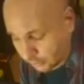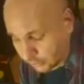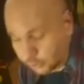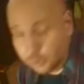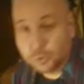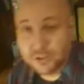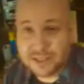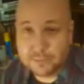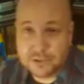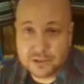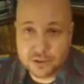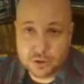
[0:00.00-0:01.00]
usual
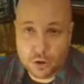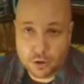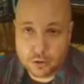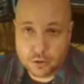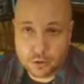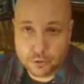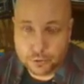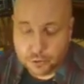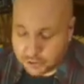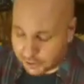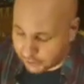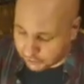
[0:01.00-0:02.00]
Simpsons talk on
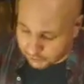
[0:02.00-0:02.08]
Thursdays,